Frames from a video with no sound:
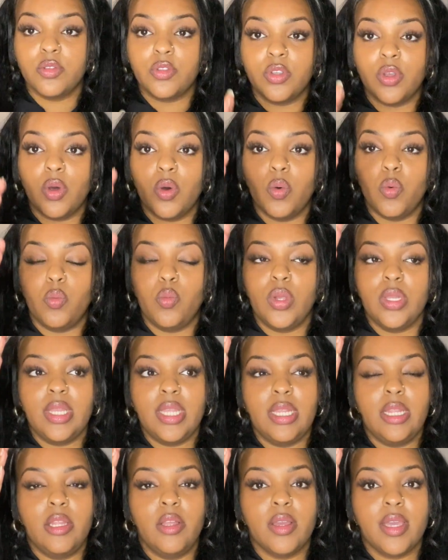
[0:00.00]
So really
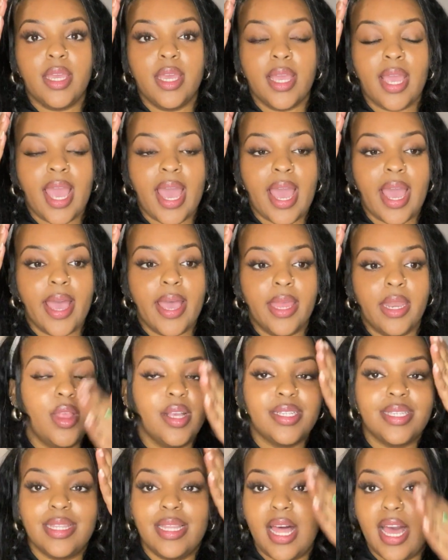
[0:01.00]
looking at
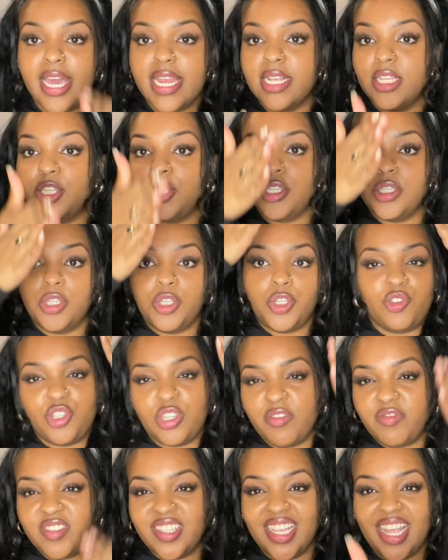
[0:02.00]
this line is just
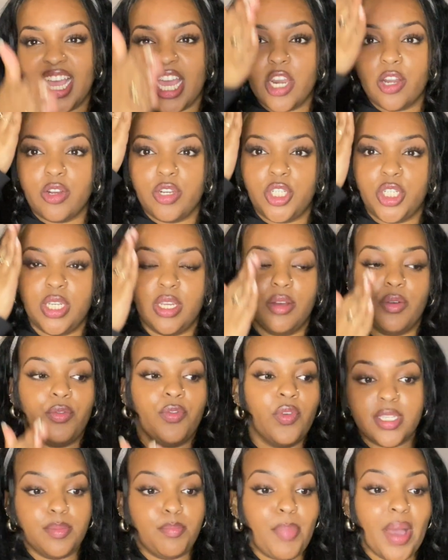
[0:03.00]
shifting energy of
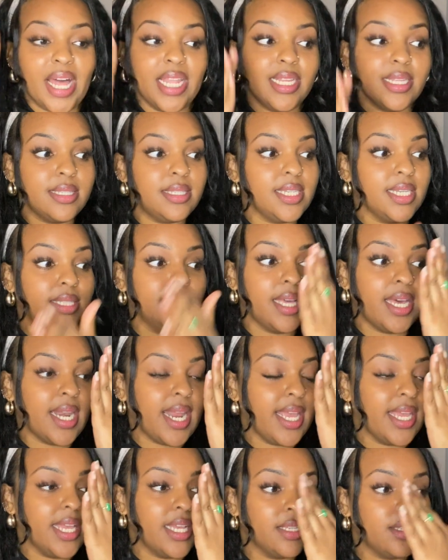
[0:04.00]
balancing that, I
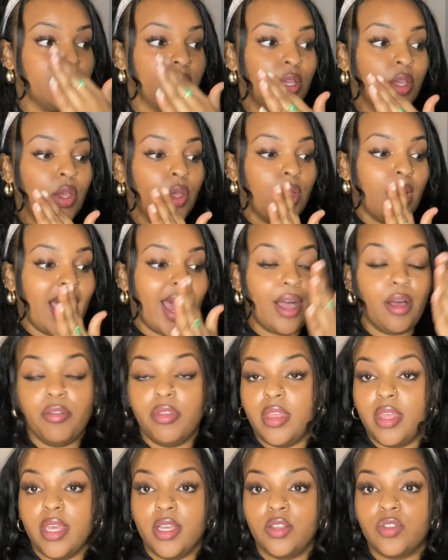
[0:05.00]
guess, how
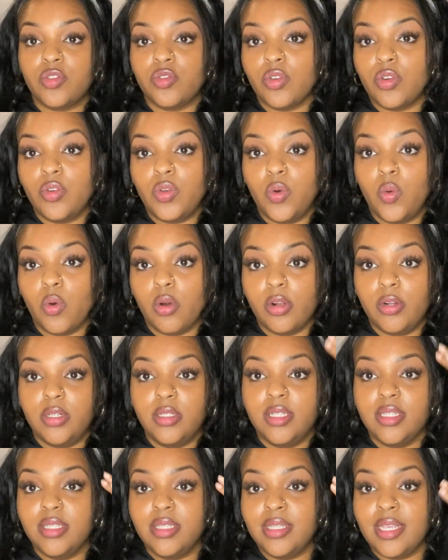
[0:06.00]
the external world
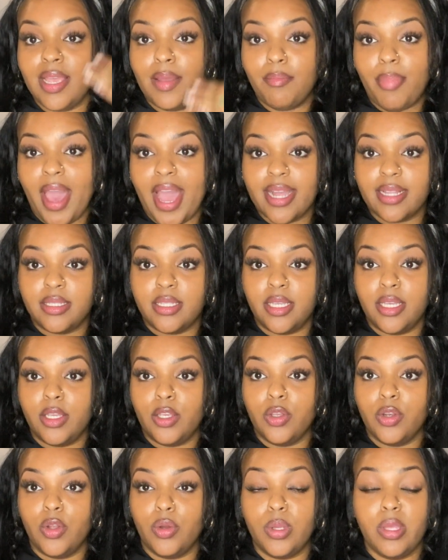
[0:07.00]
is impacting,
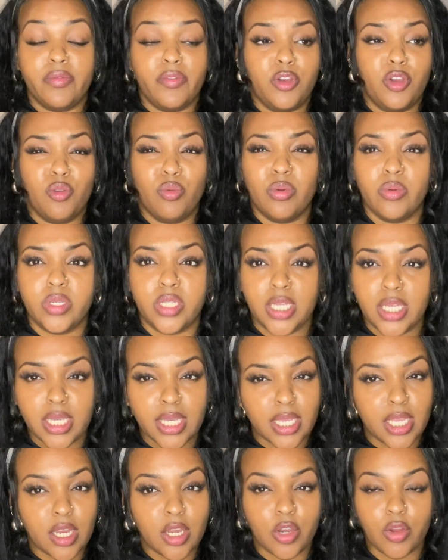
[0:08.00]
you know, even your
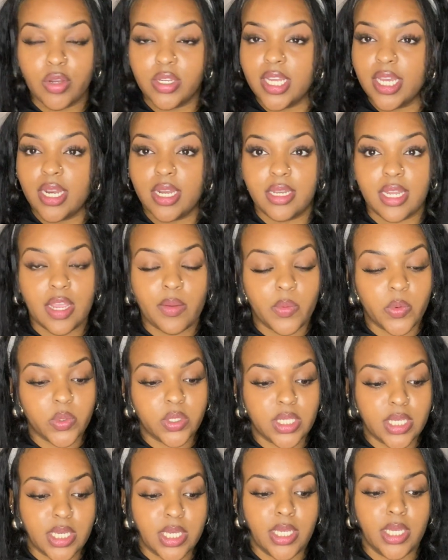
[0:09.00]
routine, your day-to-day
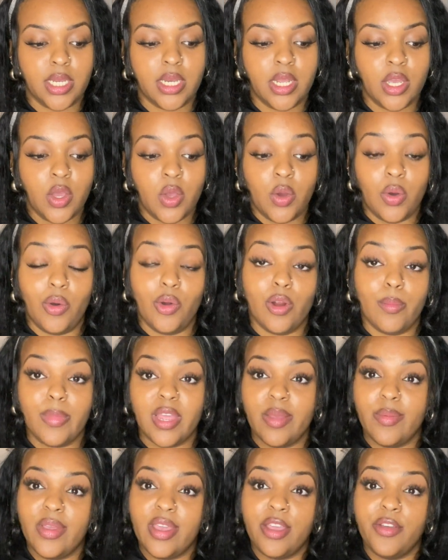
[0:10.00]
routine, or
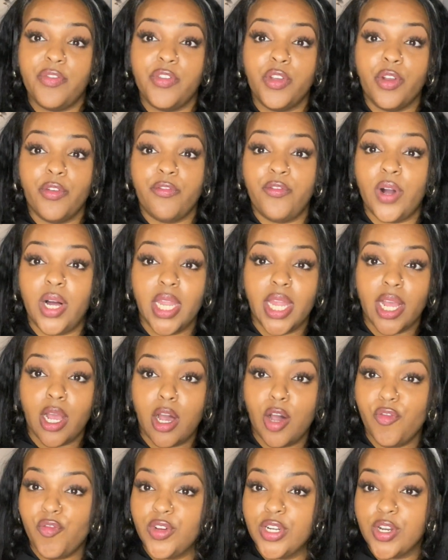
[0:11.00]
maybe if you're falling
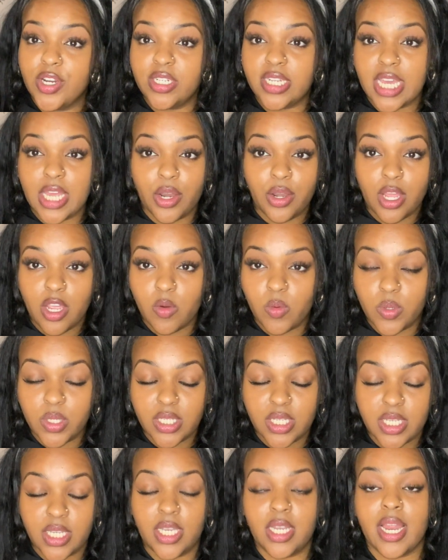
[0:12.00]
off on your day-to-day
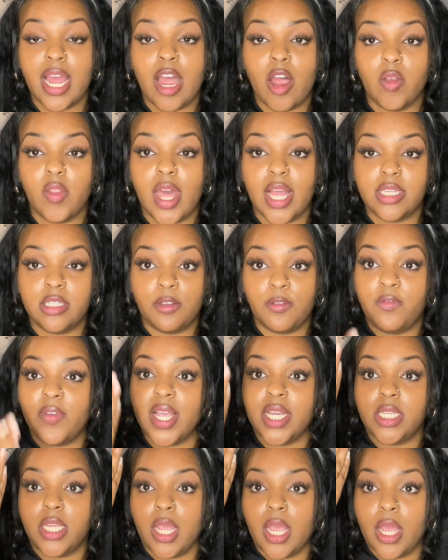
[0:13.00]
routine, how that's
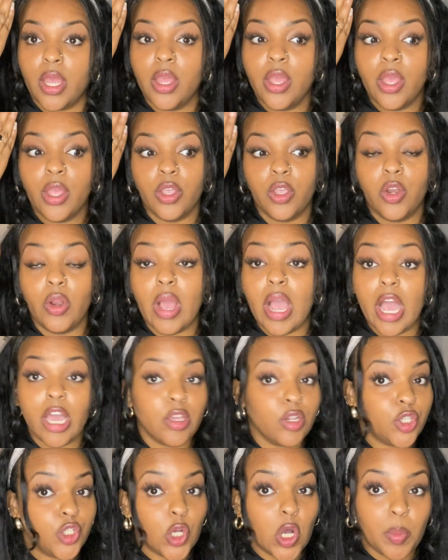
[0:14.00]
affecting, you know, how you
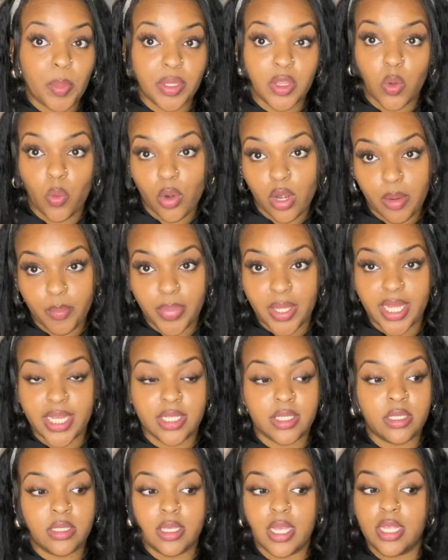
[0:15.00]
show up in the
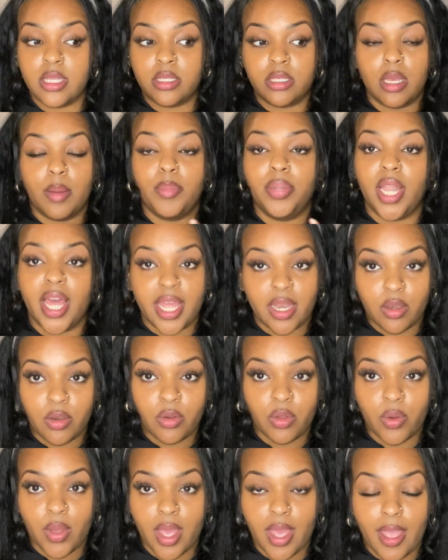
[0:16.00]
workplace. It's a blend,
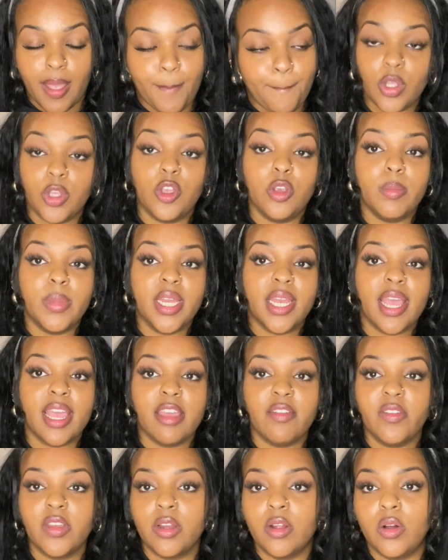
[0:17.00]
okay? Your
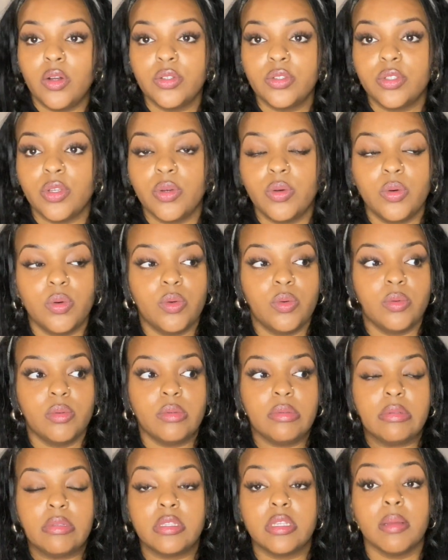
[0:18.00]
midhaven also
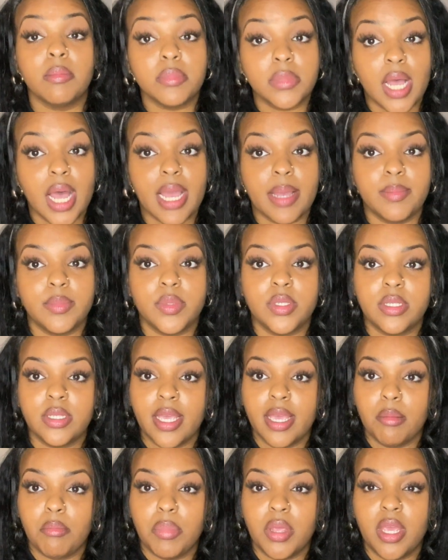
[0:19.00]
sometimes
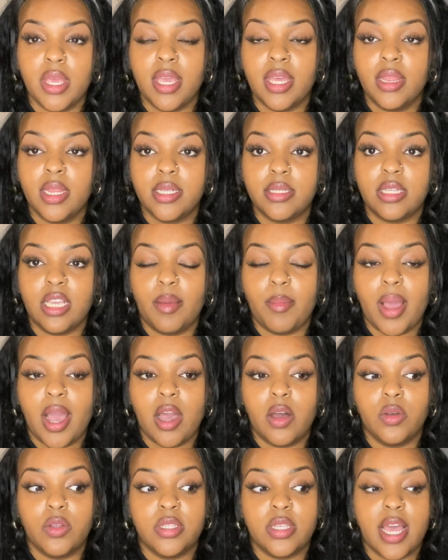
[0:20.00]
can be in the same
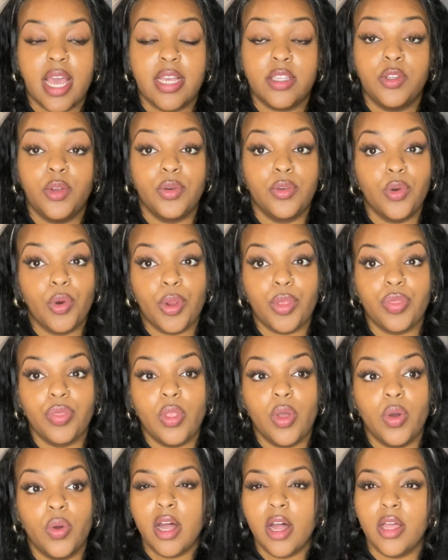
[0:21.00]
house as your north
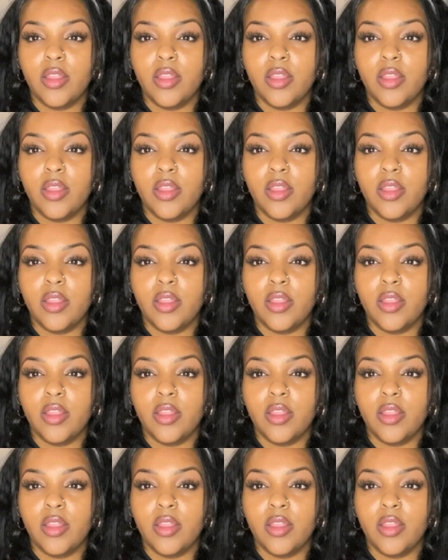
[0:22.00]
node.